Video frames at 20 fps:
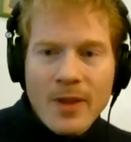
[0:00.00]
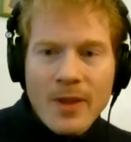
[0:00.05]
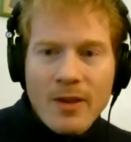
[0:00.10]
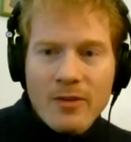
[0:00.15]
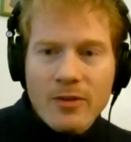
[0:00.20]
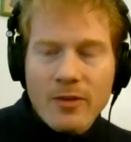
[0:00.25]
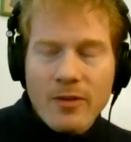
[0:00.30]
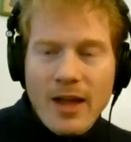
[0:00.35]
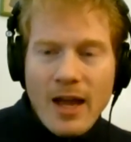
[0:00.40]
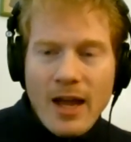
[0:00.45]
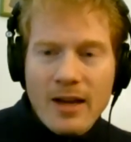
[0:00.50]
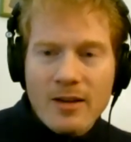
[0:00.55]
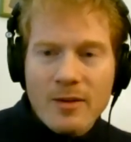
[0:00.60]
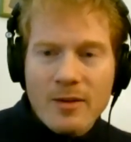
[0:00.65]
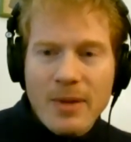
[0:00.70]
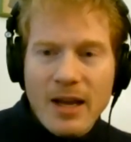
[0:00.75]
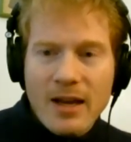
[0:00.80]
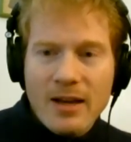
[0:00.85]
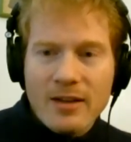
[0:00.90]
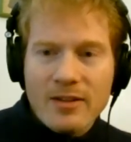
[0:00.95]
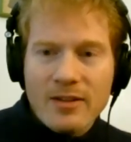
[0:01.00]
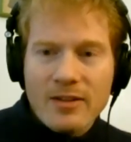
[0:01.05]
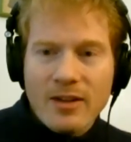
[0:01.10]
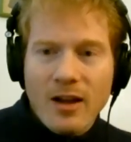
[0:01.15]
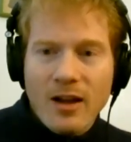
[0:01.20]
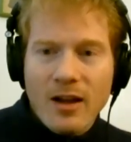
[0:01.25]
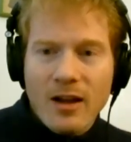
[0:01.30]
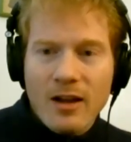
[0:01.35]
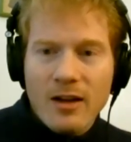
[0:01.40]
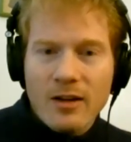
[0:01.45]
So that depends
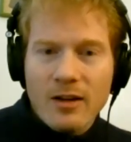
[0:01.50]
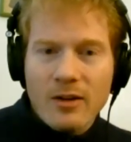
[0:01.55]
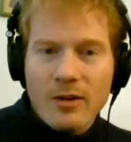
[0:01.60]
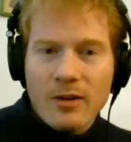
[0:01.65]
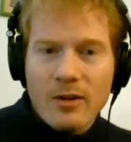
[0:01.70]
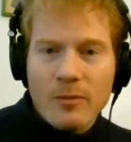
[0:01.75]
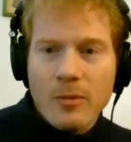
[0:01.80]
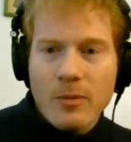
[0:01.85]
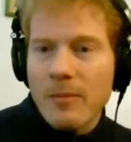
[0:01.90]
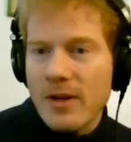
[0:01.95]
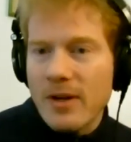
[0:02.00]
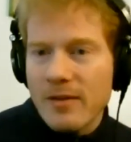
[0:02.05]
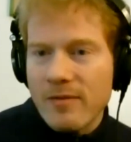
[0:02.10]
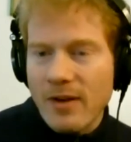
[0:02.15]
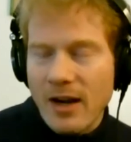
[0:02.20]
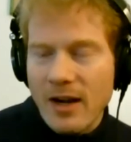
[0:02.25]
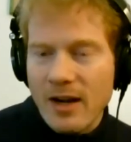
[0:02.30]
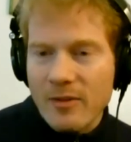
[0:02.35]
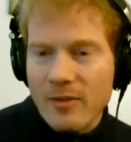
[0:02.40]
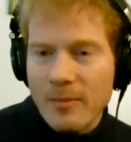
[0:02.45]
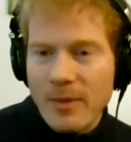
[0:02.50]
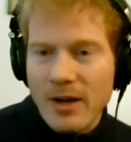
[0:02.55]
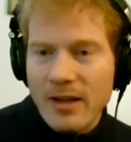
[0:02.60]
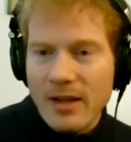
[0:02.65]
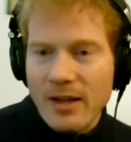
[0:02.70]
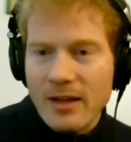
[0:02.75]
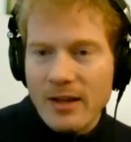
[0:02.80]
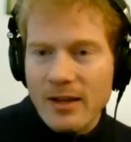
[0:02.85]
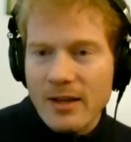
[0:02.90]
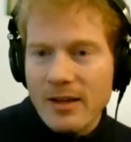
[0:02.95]
on what we define as
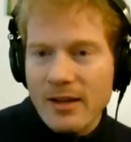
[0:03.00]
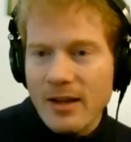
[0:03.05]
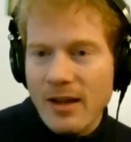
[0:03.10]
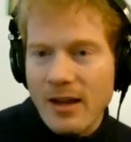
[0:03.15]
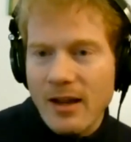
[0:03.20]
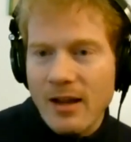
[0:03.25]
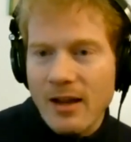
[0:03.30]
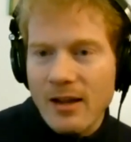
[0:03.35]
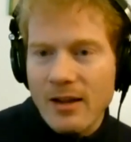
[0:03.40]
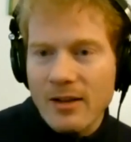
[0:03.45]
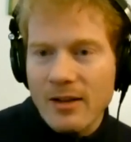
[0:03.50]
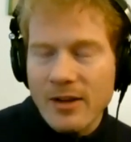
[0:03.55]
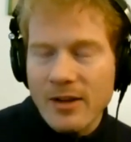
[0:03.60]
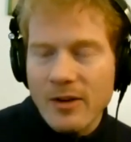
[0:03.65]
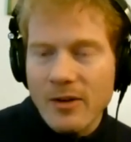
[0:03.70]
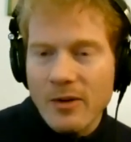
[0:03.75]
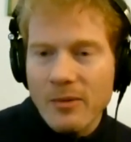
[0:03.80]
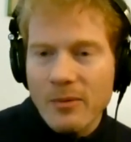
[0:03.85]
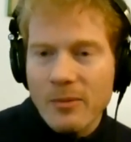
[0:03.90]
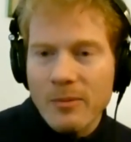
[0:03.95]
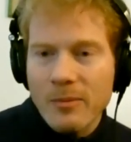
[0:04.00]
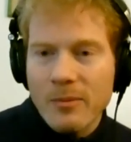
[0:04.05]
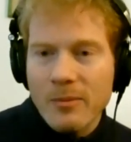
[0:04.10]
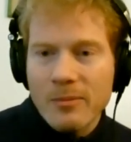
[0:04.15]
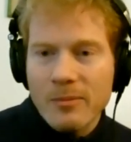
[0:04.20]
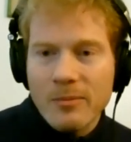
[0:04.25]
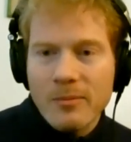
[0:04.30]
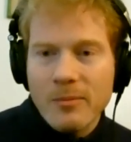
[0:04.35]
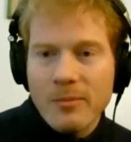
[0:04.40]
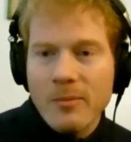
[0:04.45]
money,
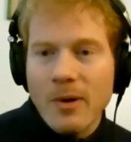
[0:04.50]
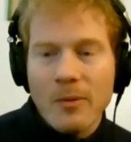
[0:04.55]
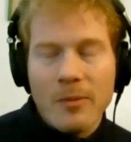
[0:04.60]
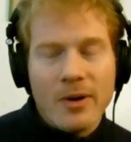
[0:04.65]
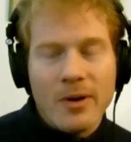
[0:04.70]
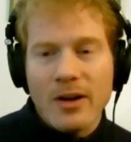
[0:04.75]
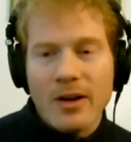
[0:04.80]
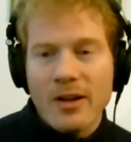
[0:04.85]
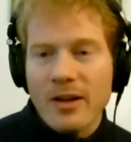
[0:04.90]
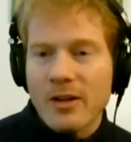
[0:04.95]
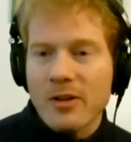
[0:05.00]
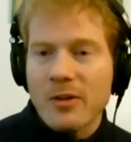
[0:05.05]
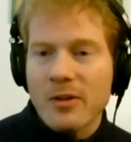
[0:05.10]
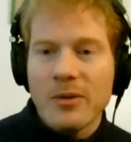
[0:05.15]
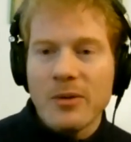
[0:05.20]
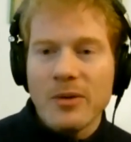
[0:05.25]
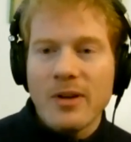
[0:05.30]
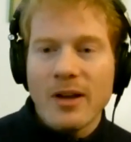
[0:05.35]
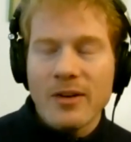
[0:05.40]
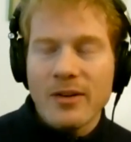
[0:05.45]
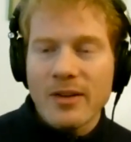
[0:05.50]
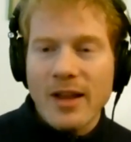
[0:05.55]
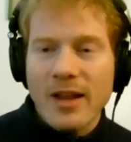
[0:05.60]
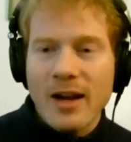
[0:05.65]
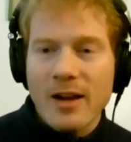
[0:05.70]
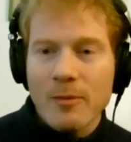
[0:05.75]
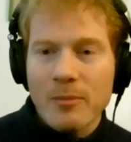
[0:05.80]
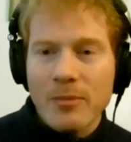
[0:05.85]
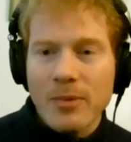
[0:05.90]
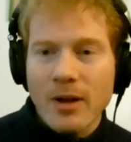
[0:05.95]
what we're going to include under
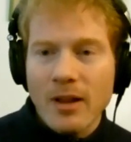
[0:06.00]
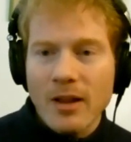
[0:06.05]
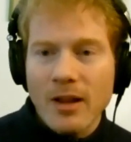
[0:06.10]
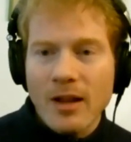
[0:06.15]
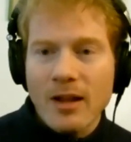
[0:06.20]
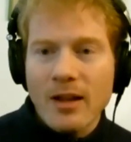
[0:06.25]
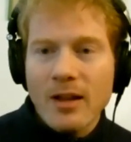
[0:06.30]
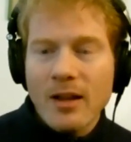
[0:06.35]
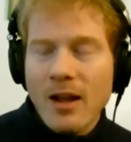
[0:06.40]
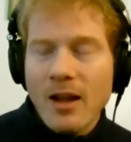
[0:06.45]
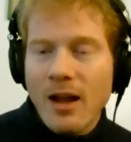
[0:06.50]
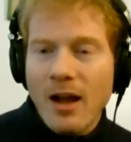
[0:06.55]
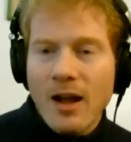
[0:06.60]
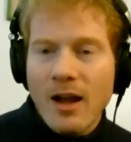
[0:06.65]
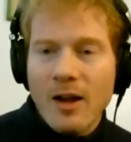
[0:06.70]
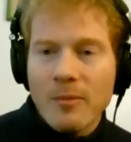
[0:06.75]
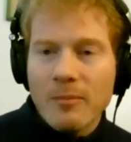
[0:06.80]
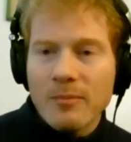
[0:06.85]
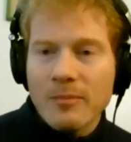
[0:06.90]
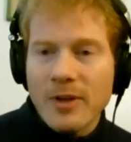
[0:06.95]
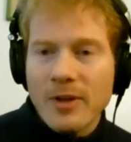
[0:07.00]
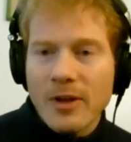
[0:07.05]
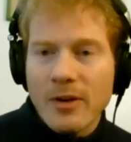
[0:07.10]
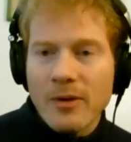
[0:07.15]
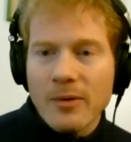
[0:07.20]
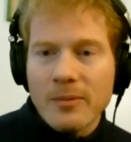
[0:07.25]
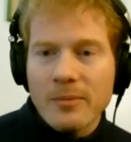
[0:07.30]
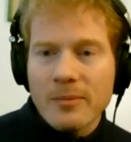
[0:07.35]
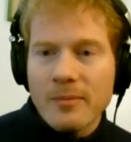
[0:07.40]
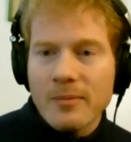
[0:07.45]
that umbrella.
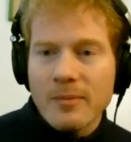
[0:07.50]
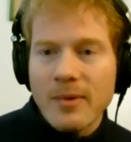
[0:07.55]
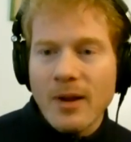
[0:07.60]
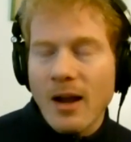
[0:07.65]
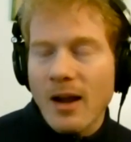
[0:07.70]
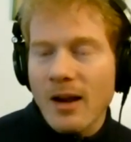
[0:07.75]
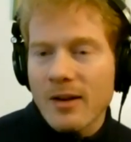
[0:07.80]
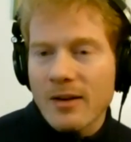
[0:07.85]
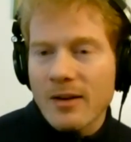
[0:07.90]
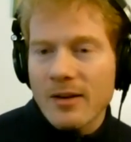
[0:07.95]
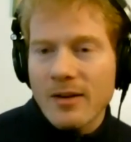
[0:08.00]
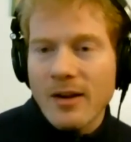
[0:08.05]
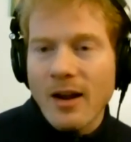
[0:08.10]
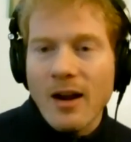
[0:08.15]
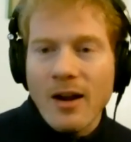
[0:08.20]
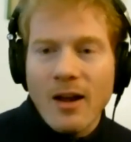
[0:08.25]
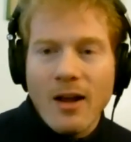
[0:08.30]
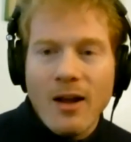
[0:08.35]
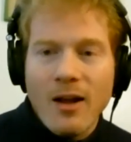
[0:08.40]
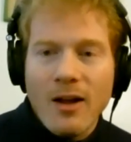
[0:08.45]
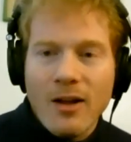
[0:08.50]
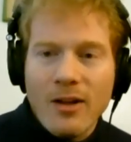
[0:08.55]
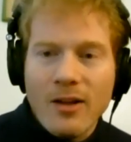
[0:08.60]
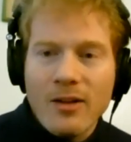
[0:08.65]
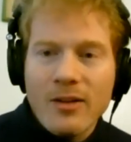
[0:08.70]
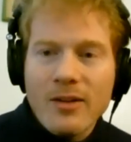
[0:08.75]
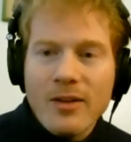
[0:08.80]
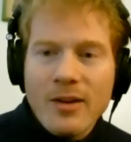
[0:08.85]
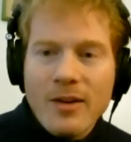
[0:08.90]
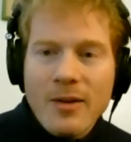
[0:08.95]
Not all